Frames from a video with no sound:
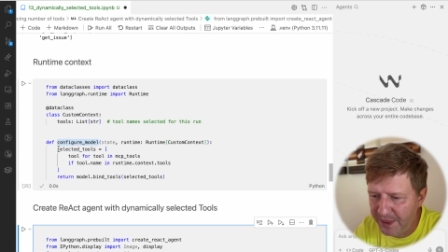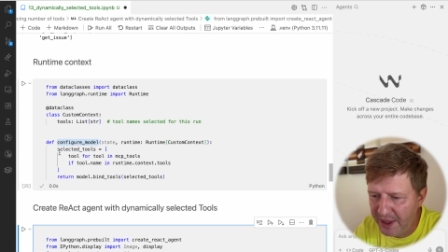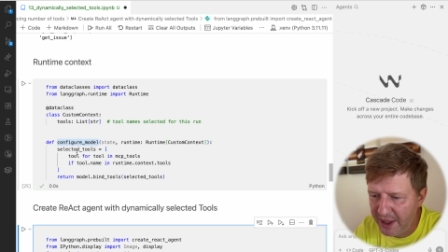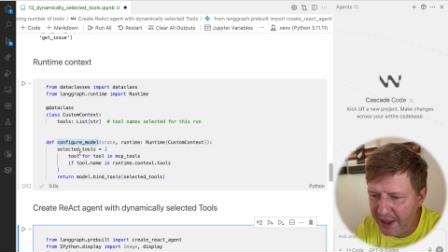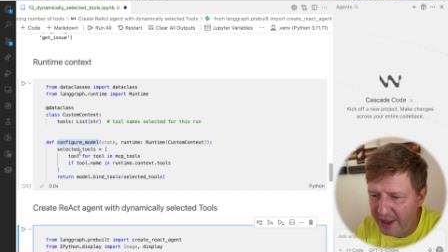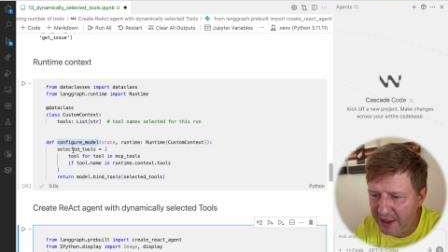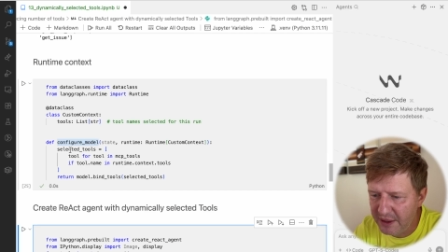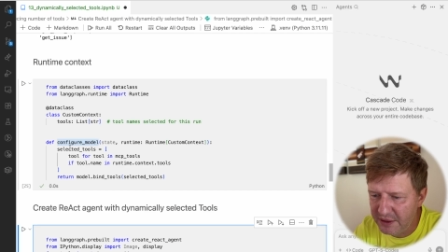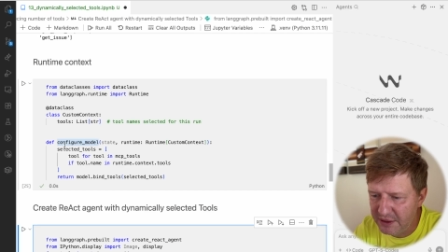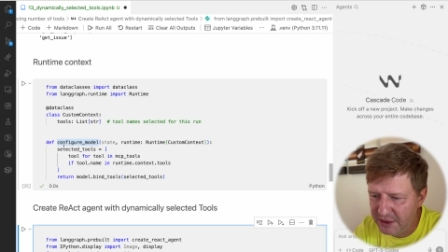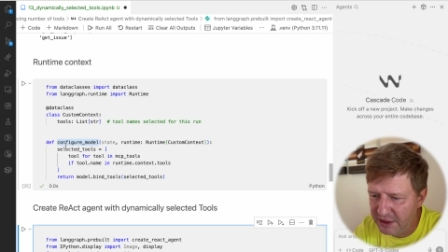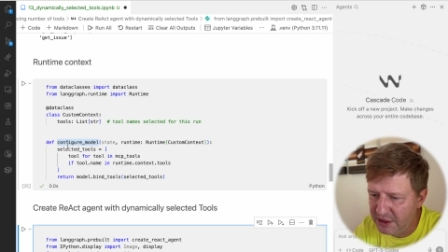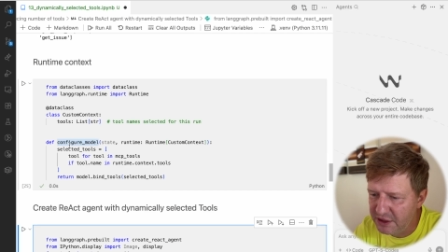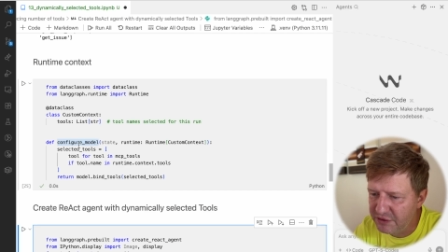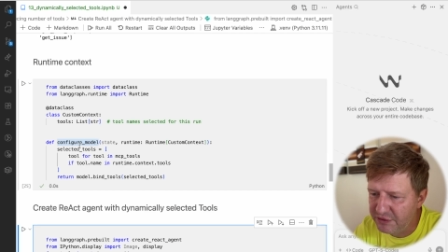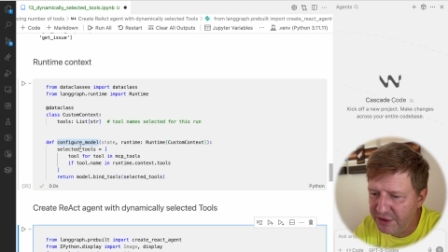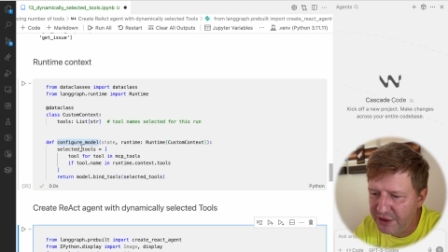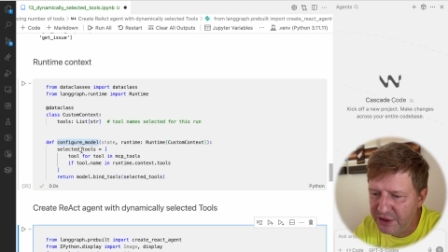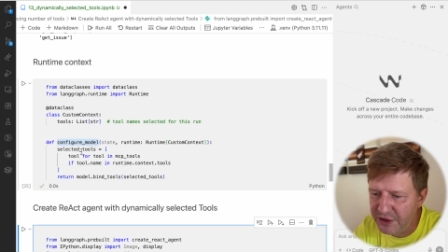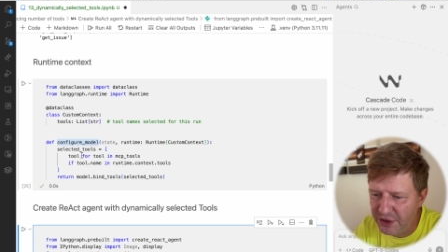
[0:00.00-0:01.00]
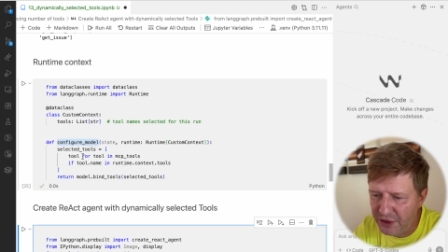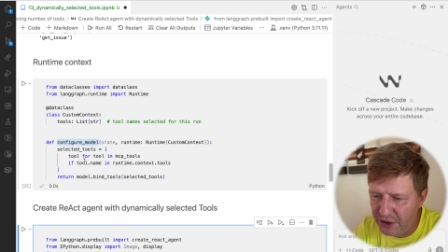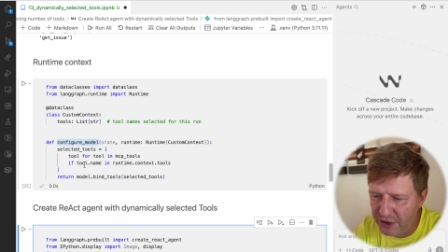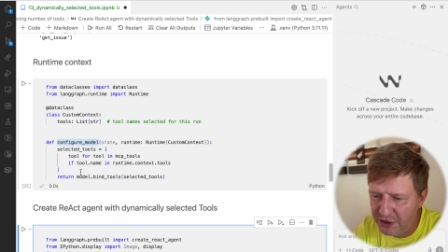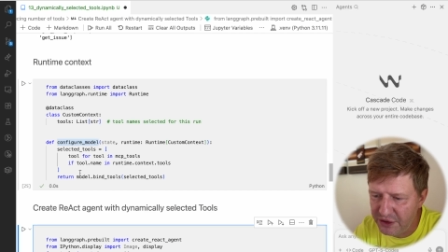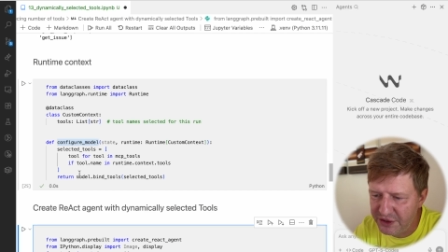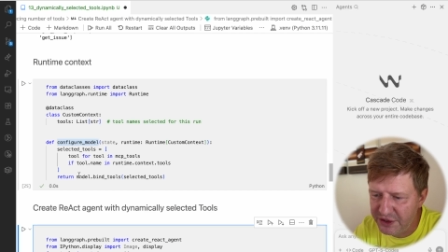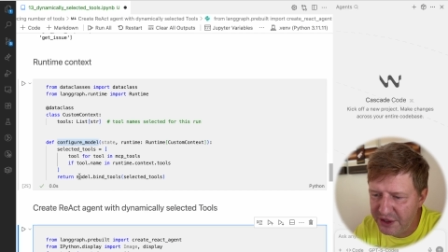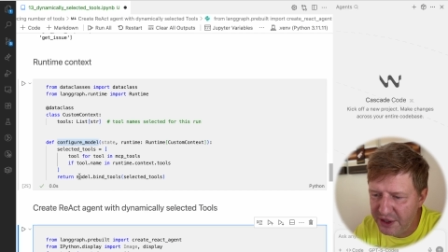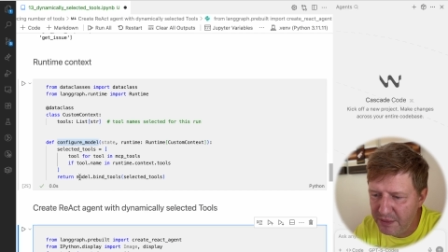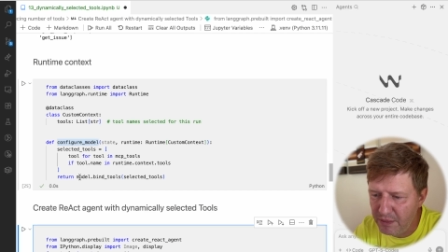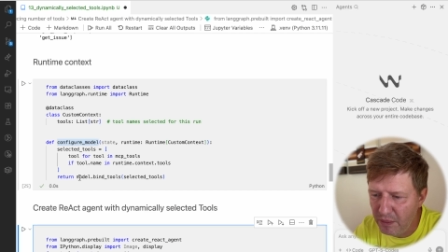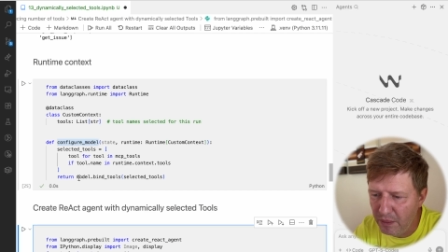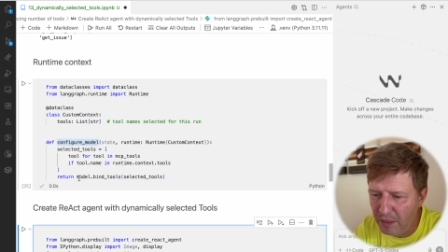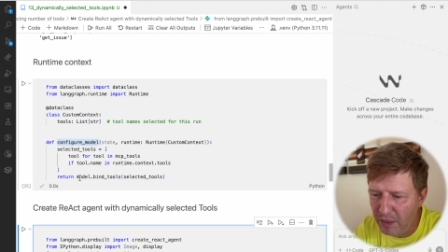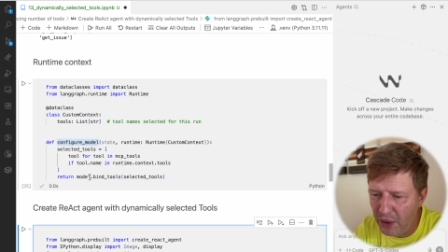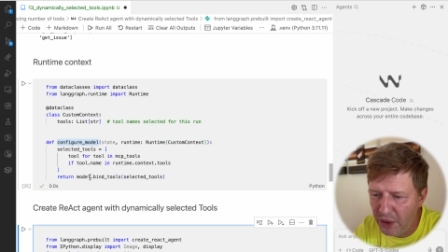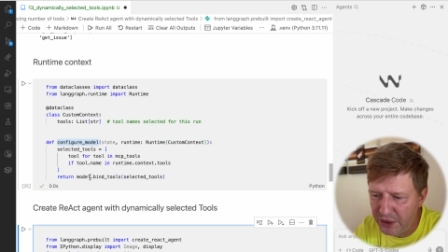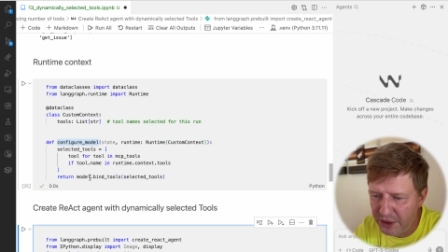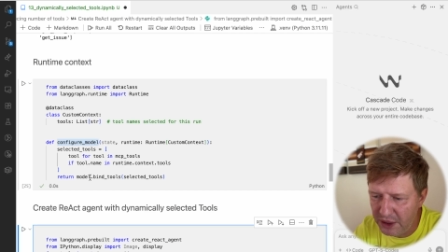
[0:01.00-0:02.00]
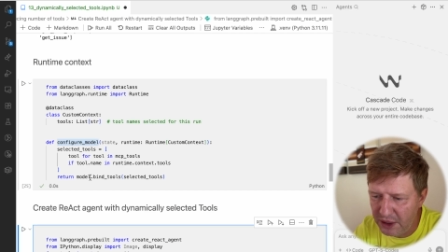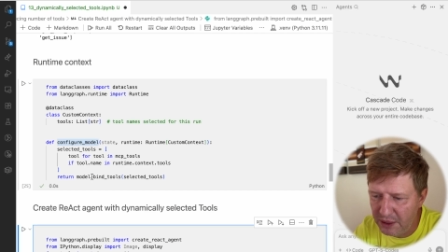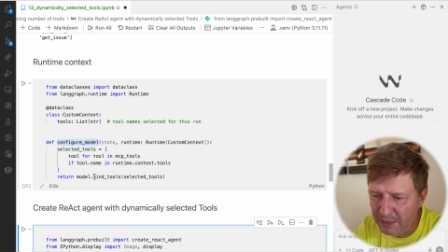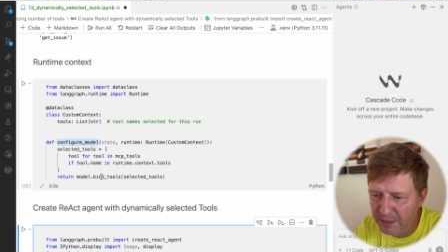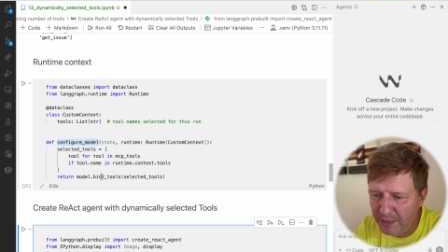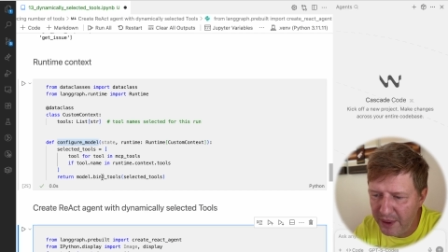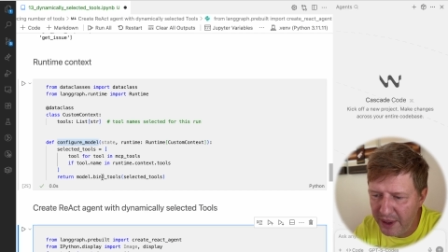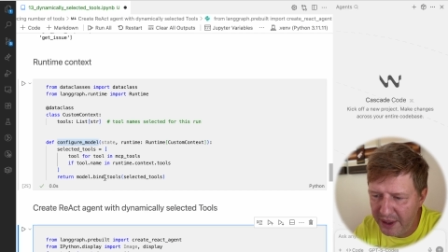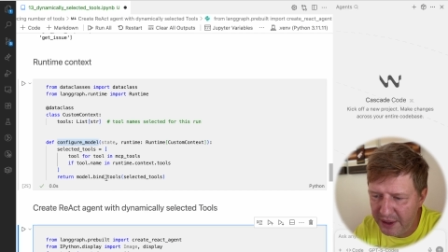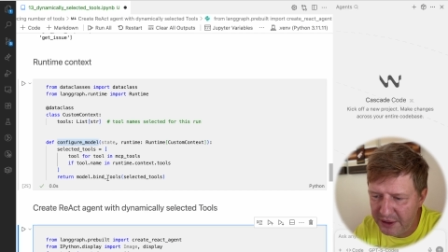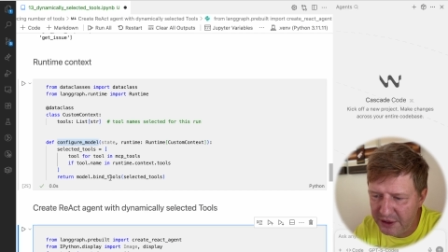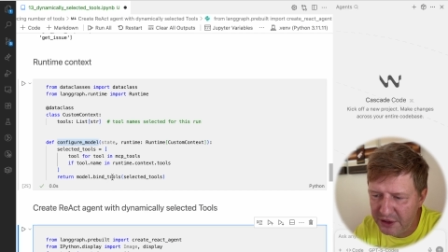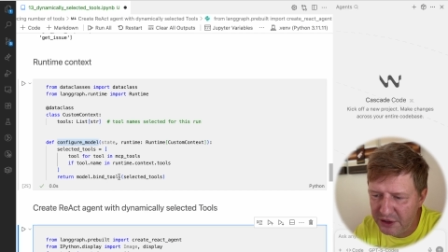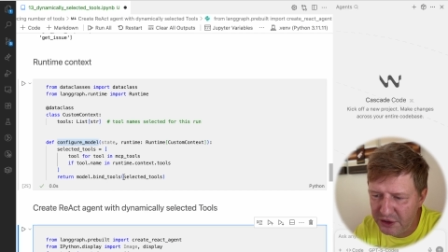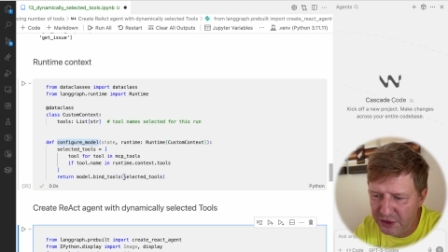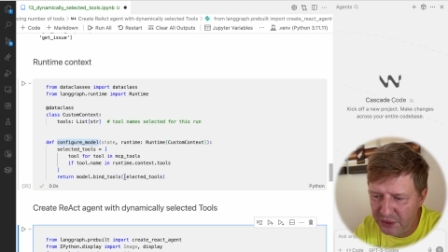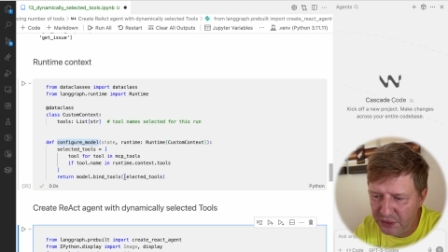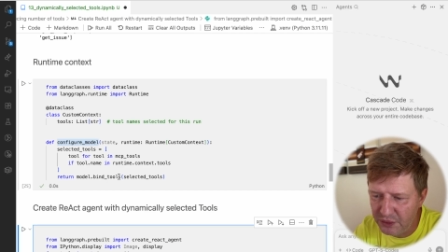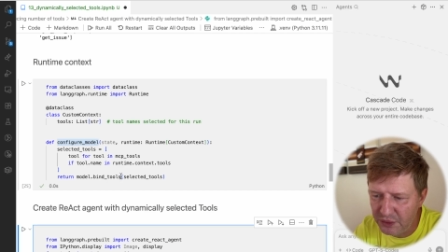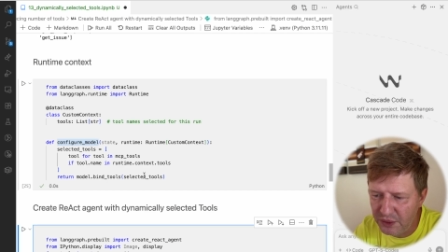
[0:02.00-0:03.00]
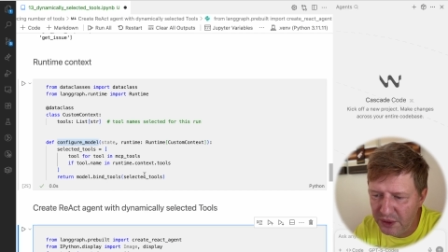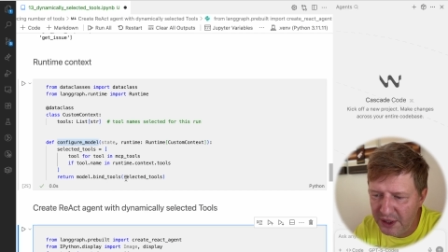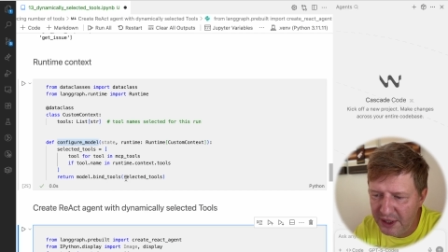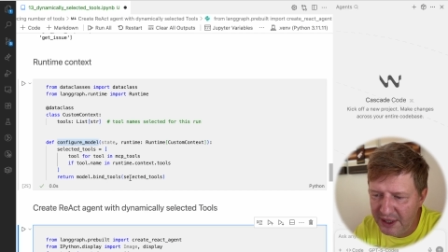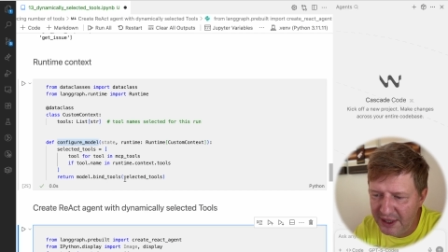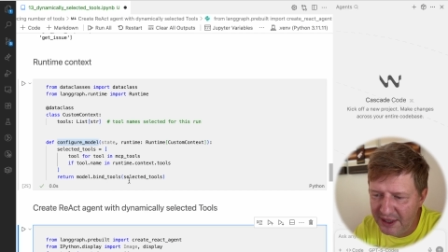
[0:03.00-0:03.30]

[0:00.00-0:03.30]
and it returns the model binded to